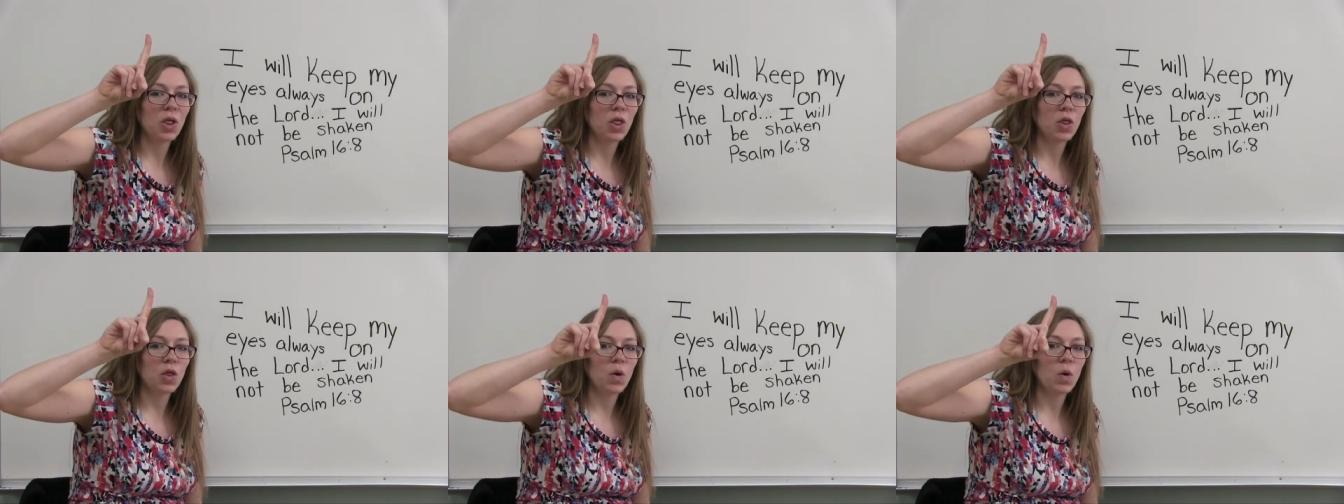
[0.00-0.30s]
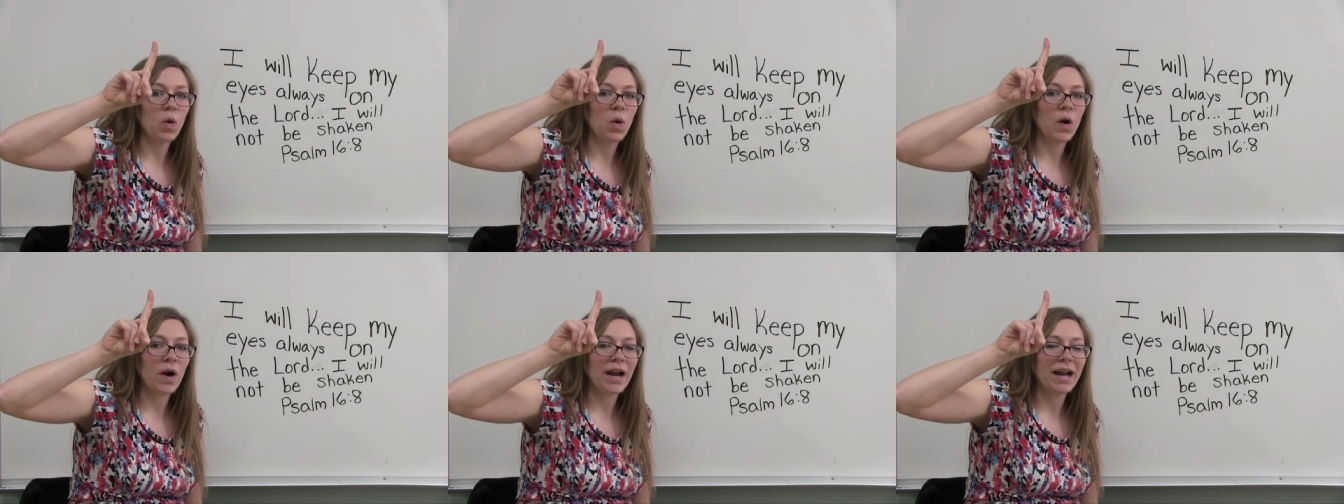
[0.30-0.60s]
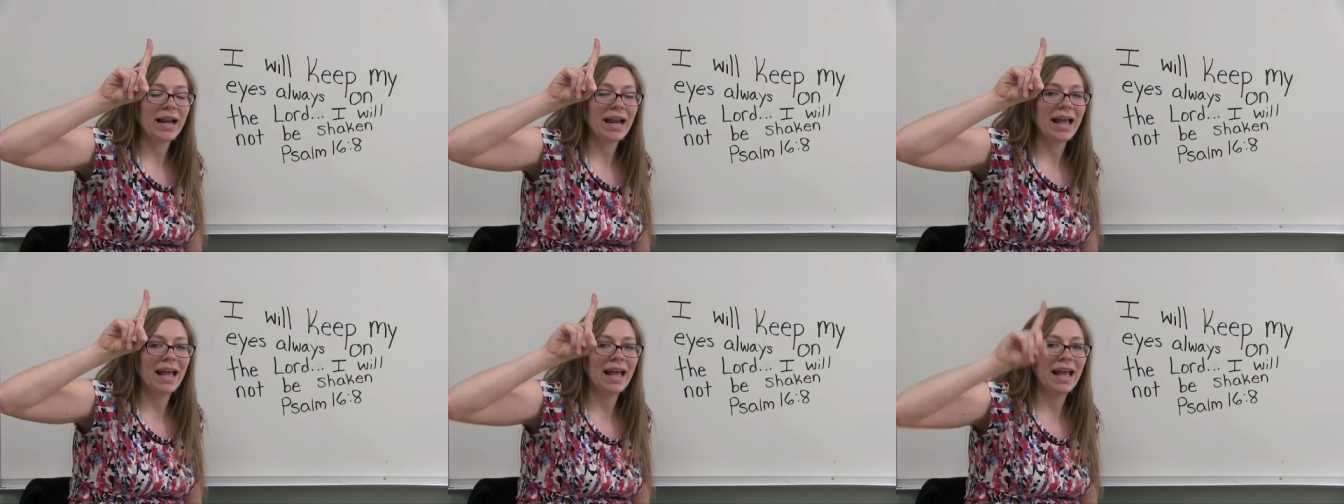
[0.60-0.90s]

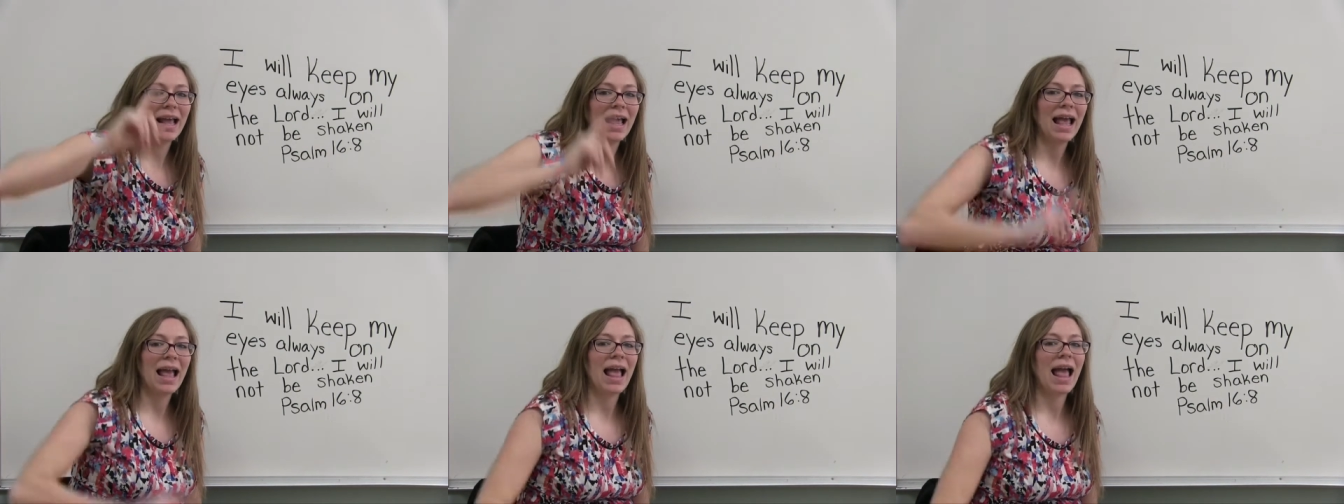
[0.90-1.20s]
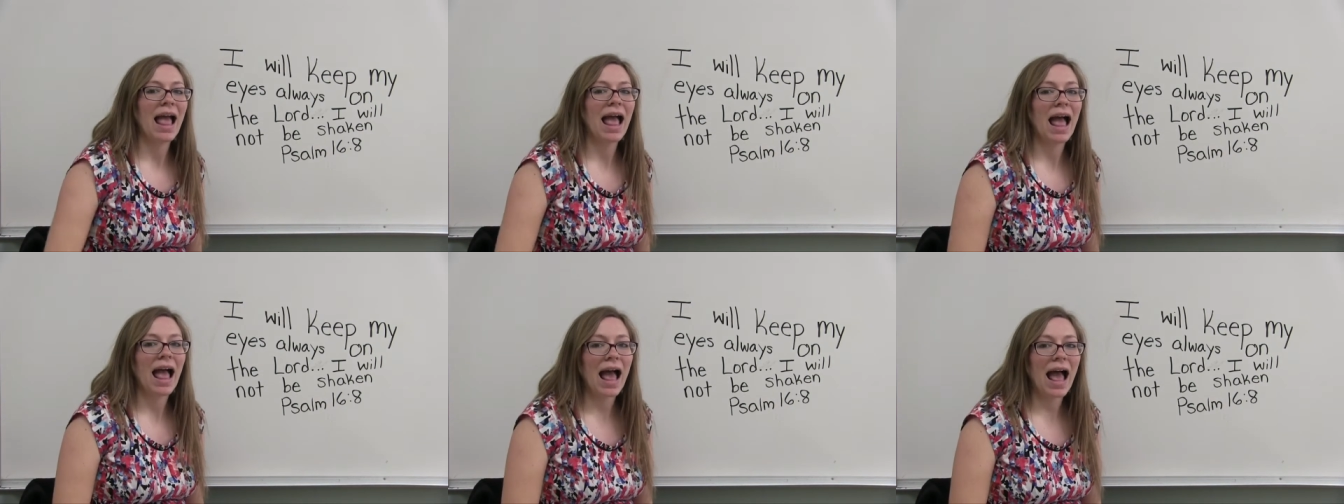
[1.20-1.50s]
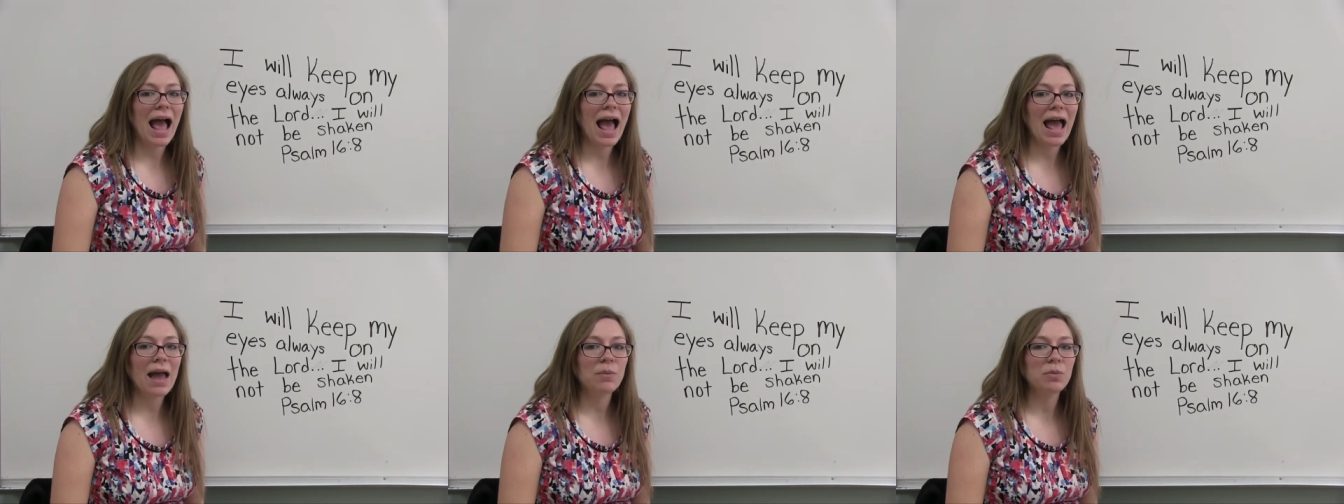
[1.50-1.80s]
Lord.
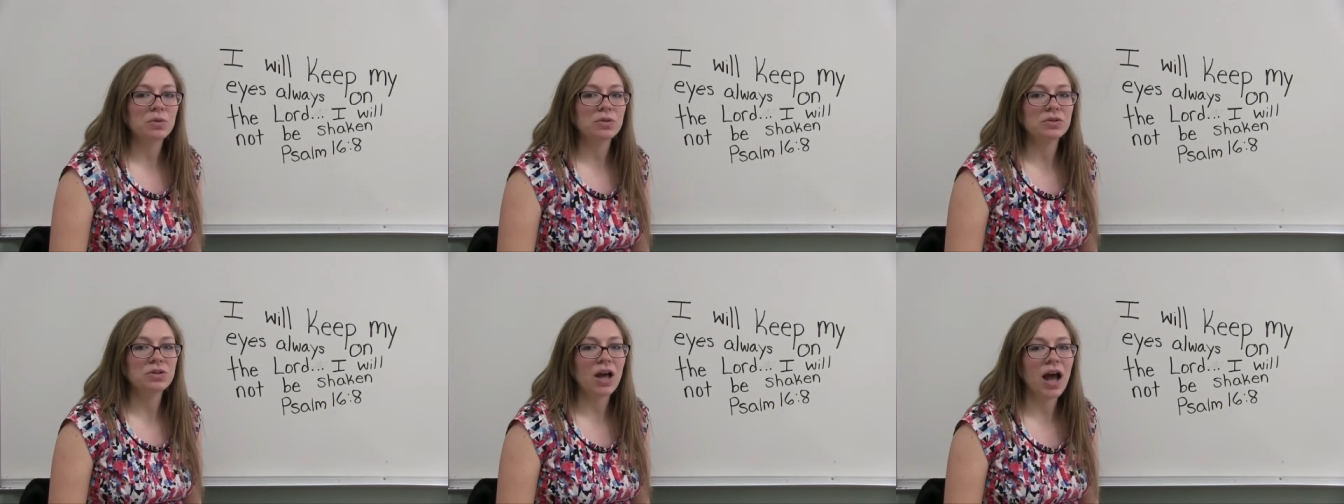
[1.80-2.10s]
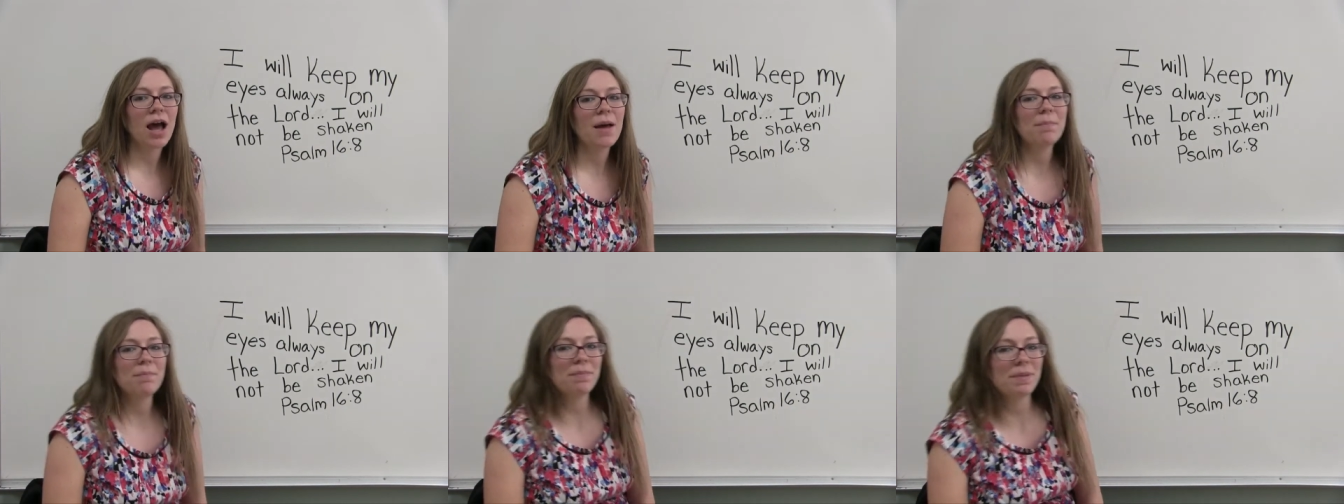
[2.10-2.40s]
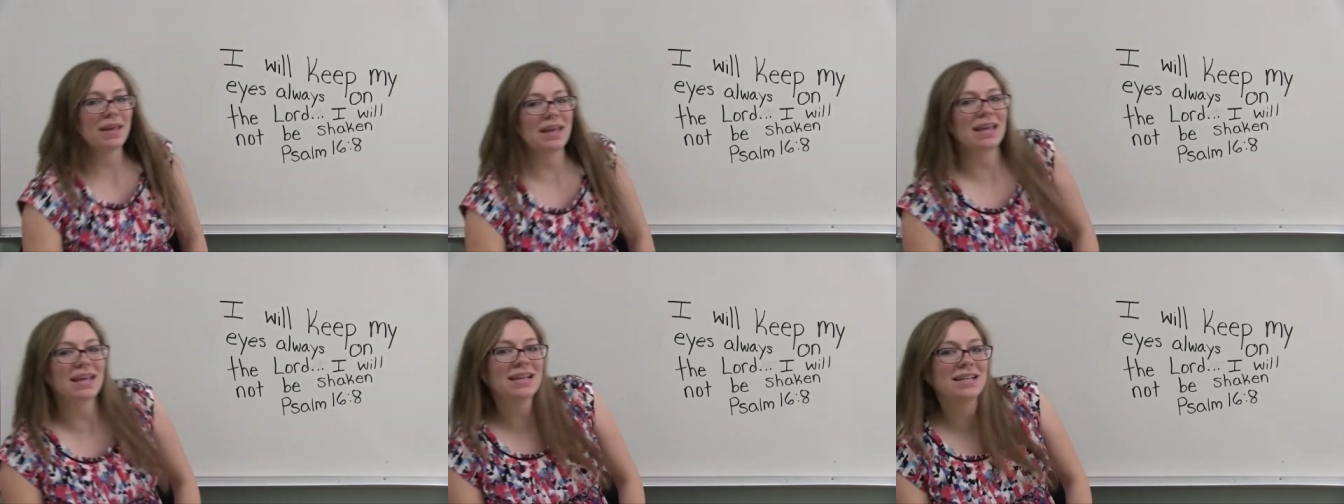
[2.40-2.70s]
I will not
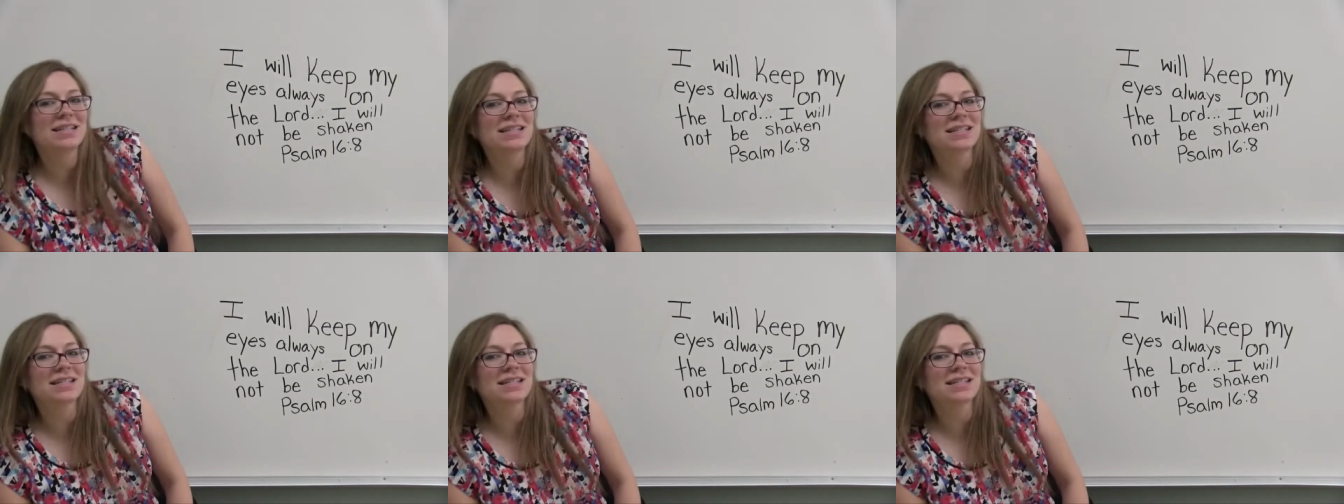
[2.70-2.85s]
be